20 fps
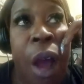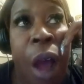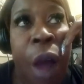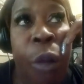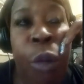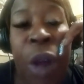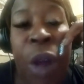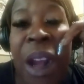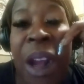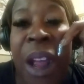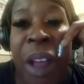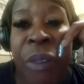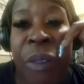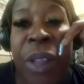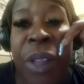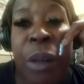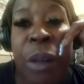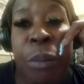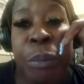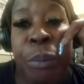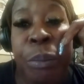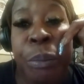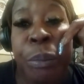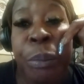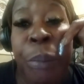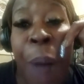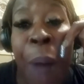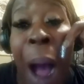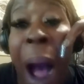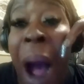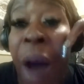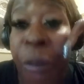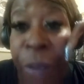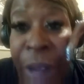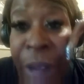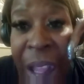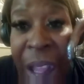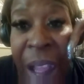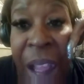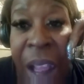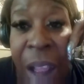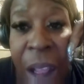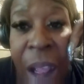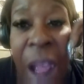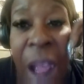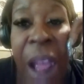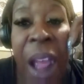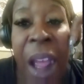and we lived in poverty